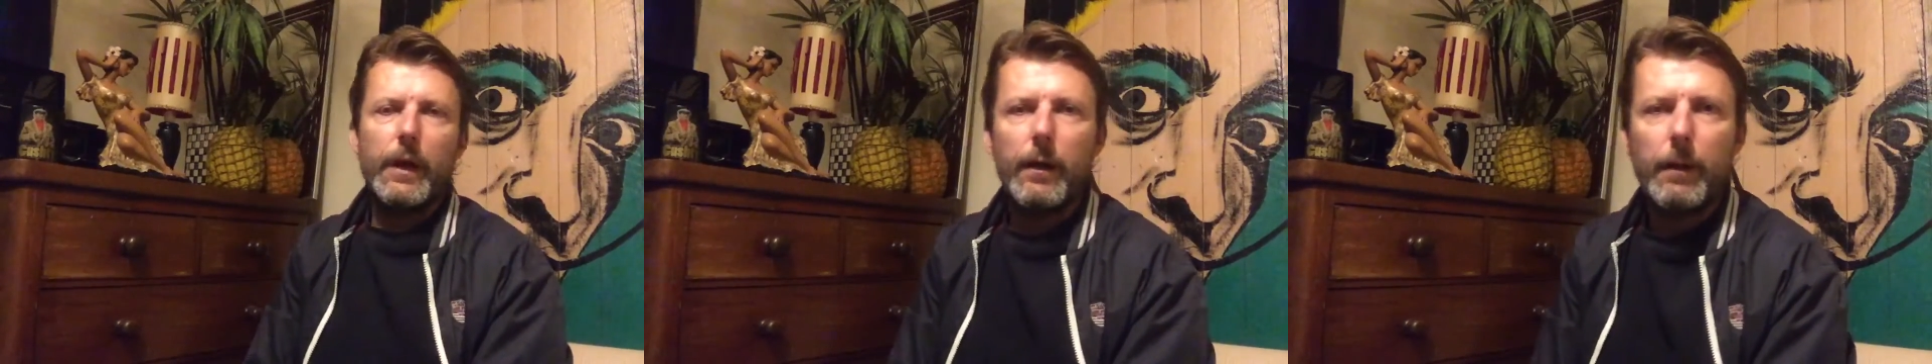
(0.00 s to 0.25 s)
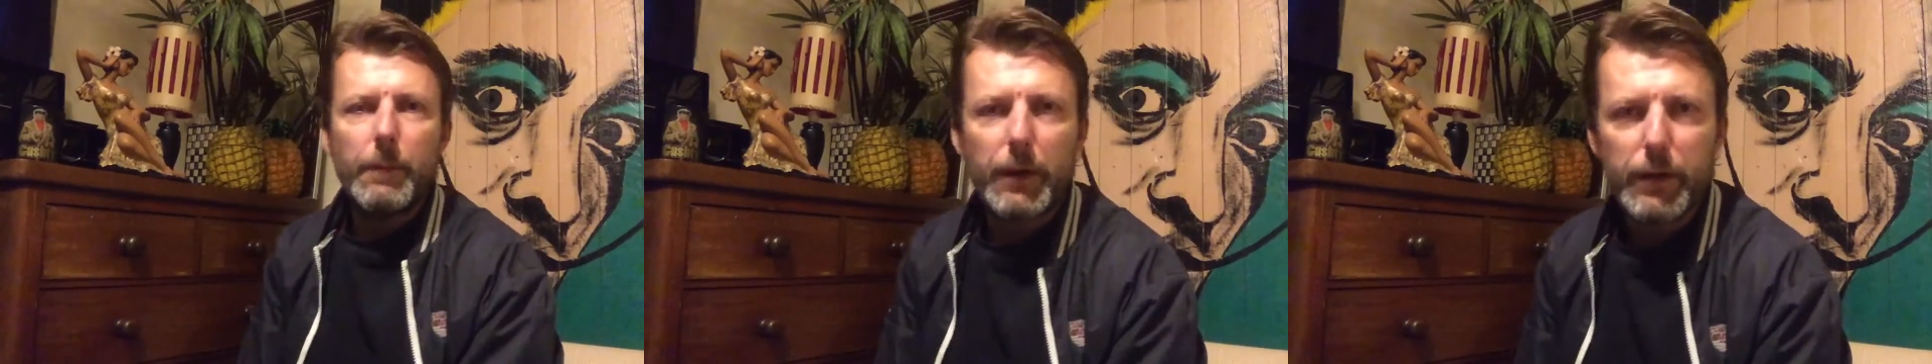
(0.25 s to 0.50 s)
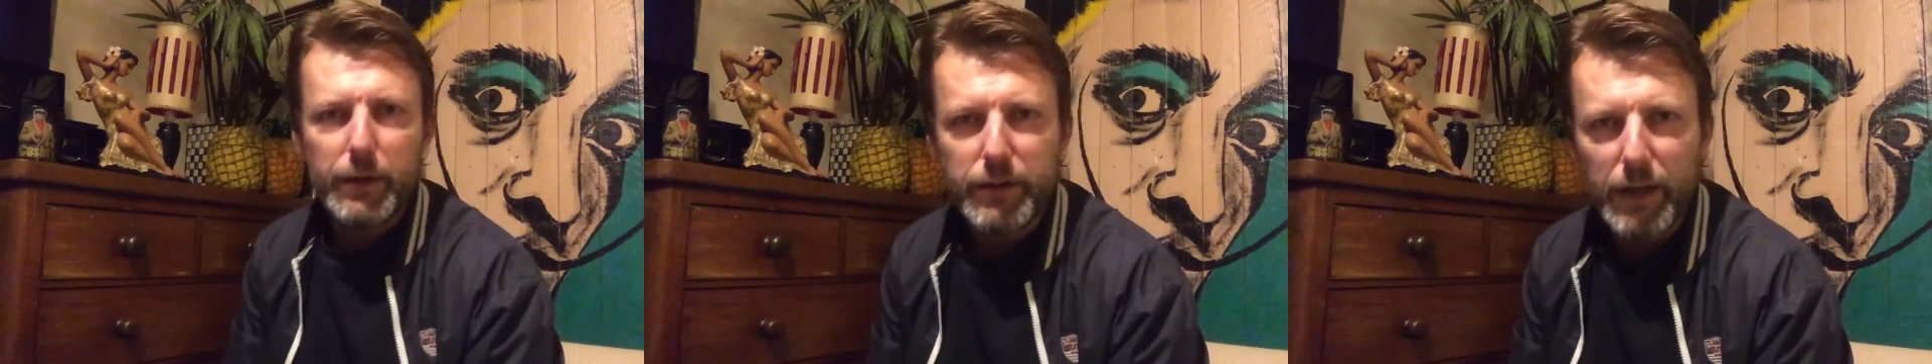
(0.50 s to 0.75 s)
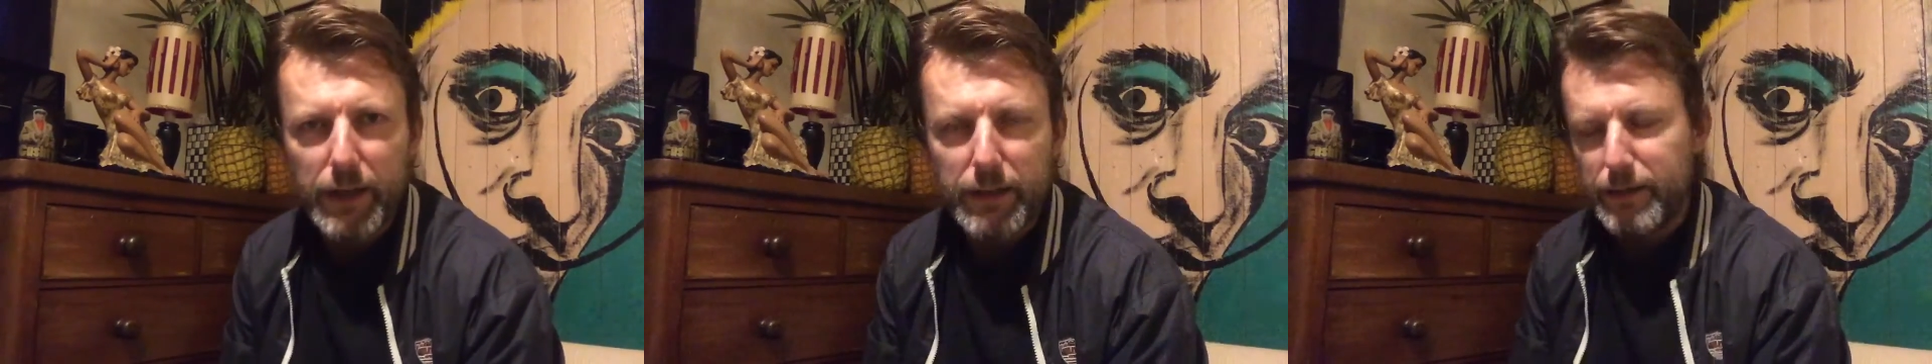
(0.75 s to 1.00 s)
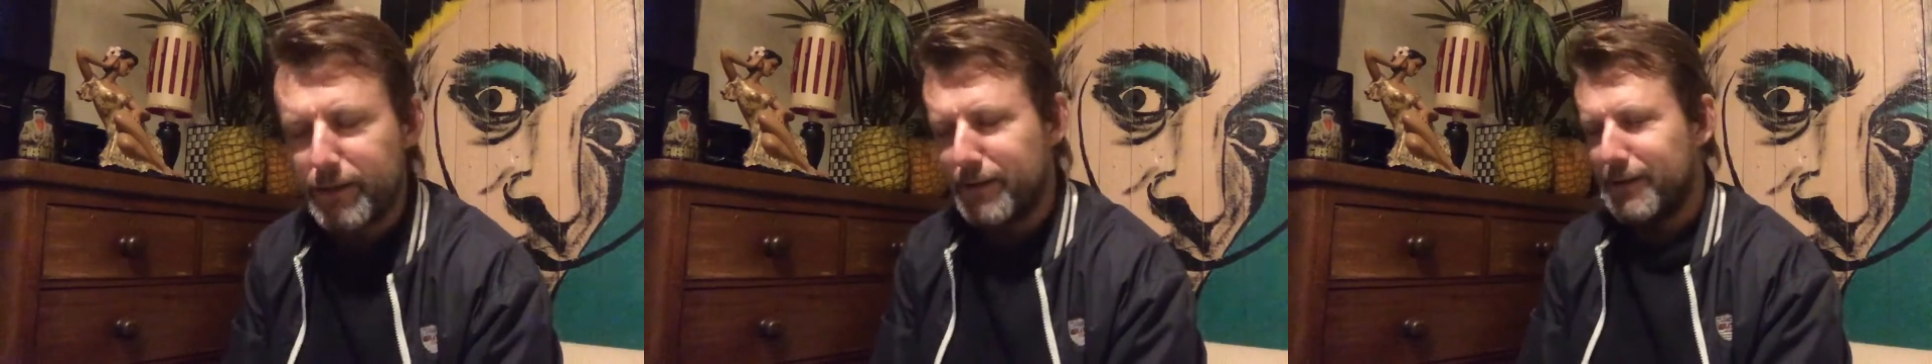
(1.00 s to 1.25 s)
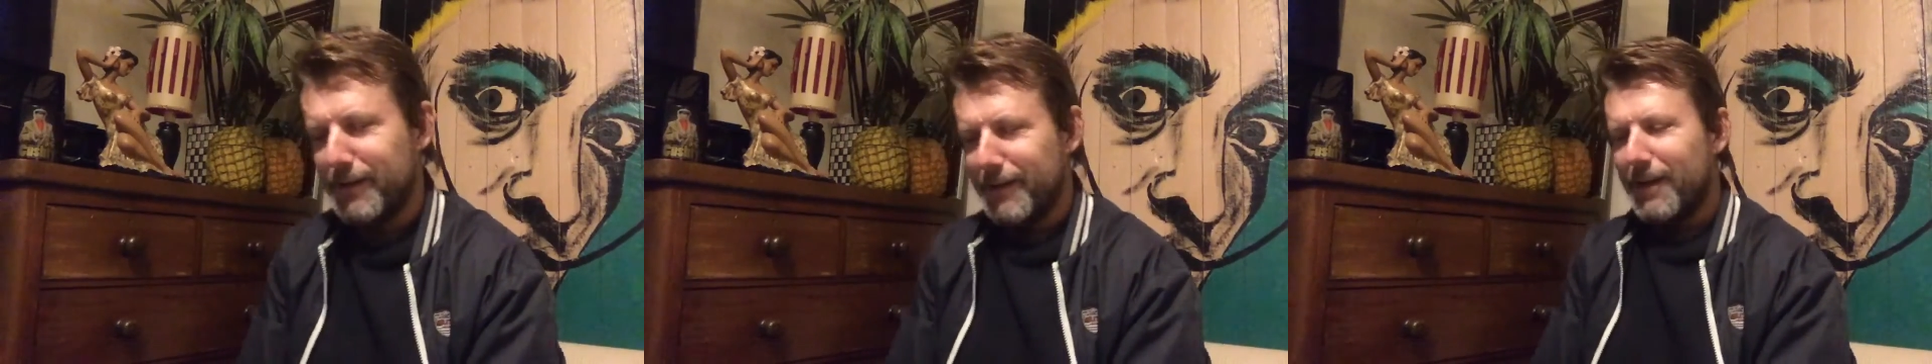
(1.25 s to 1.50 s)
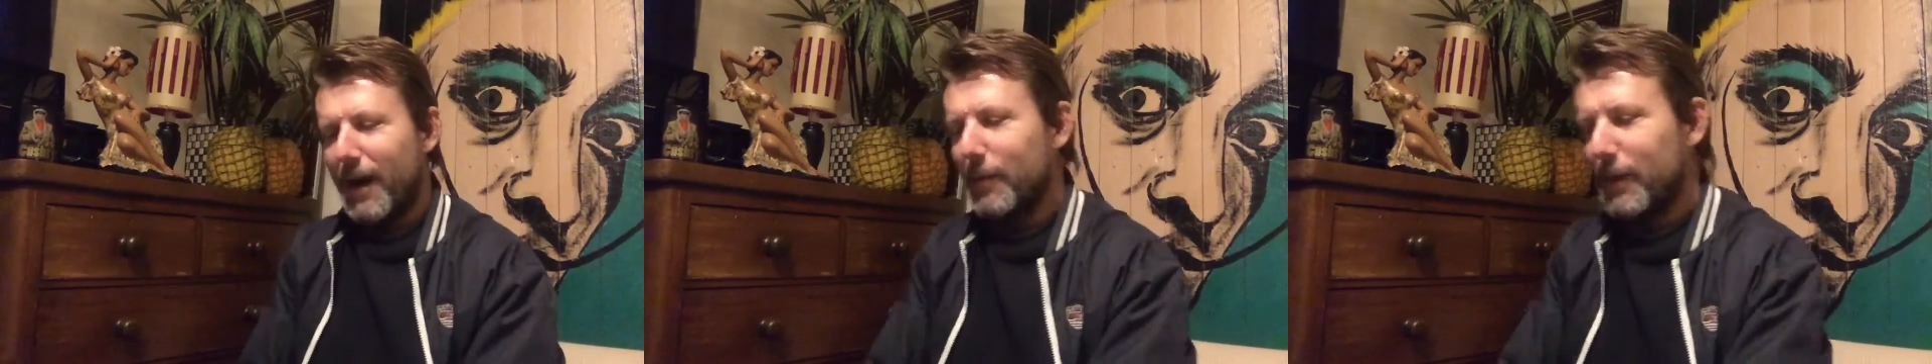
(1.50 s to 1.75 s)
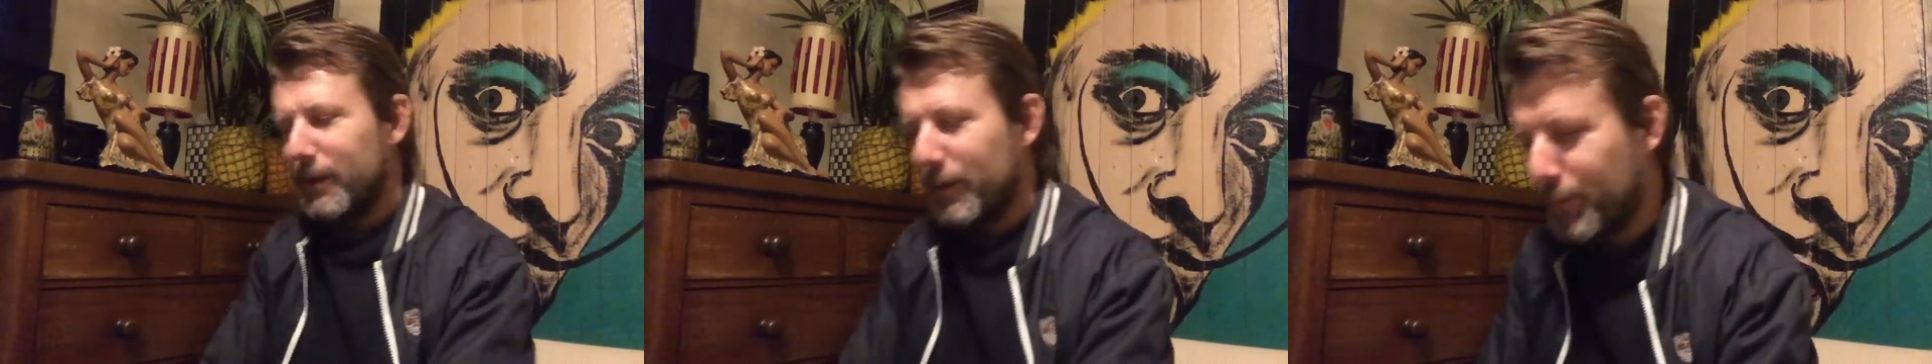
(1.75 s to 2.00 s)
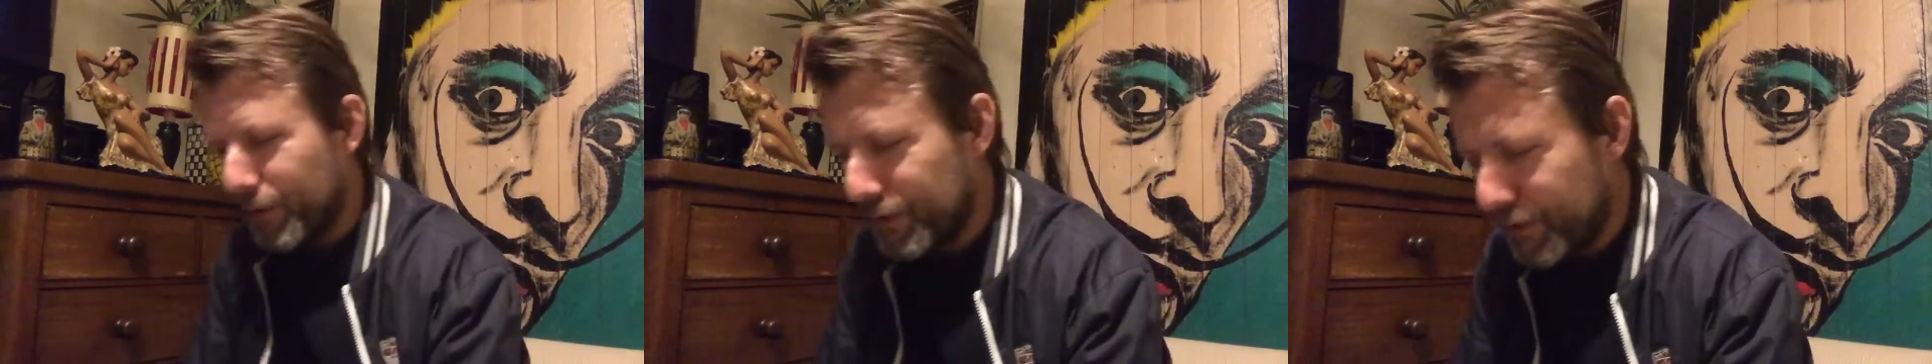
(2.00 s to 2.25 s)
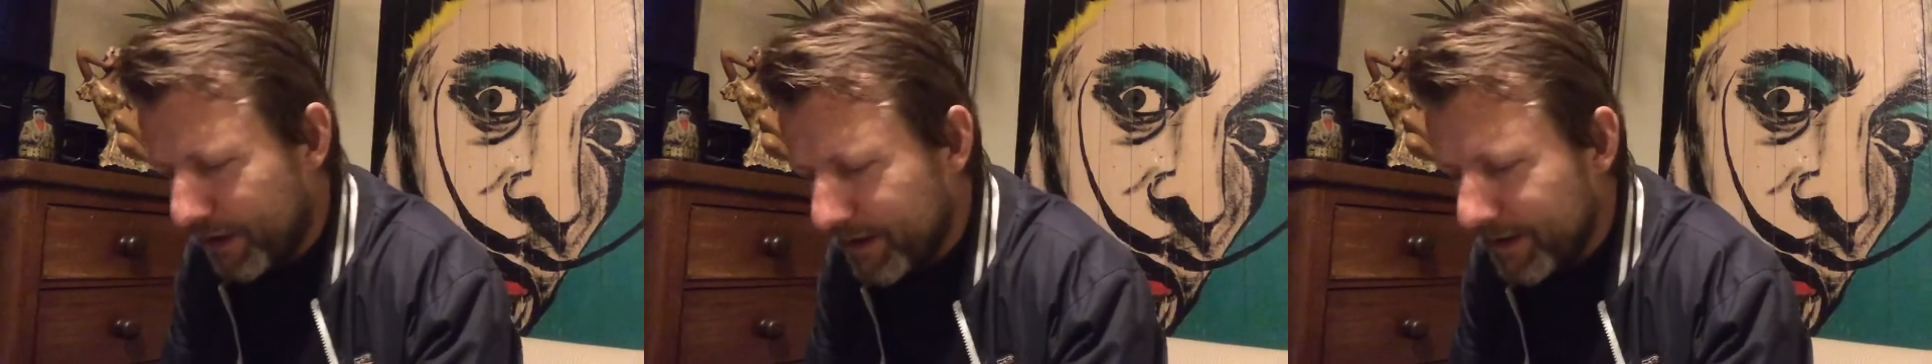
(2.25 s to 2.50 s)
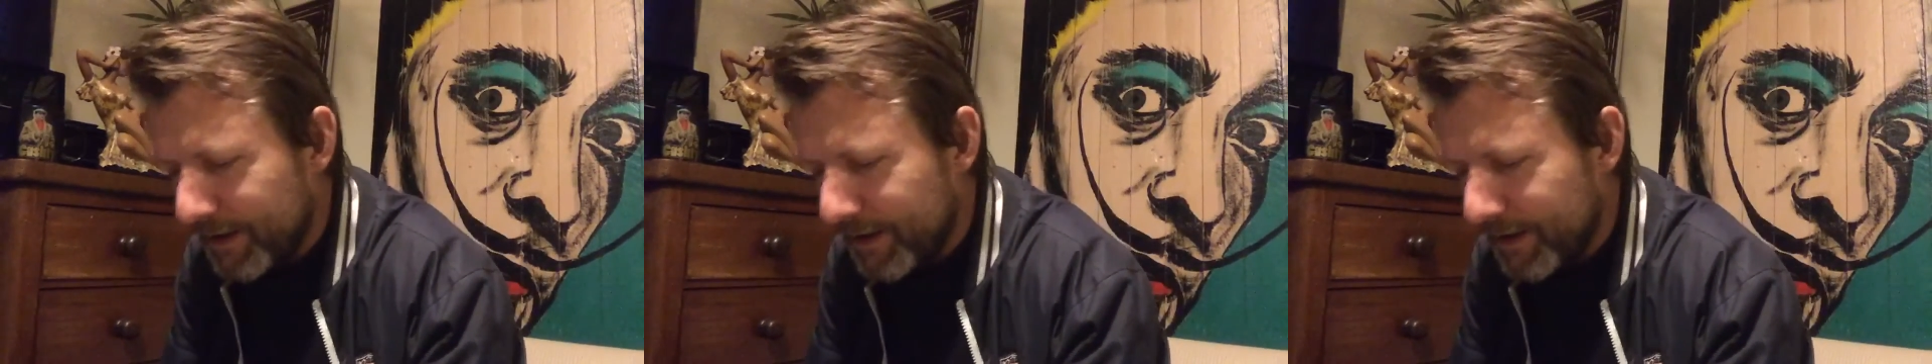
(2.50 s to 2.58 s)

not going to say it. I'm going to depress you.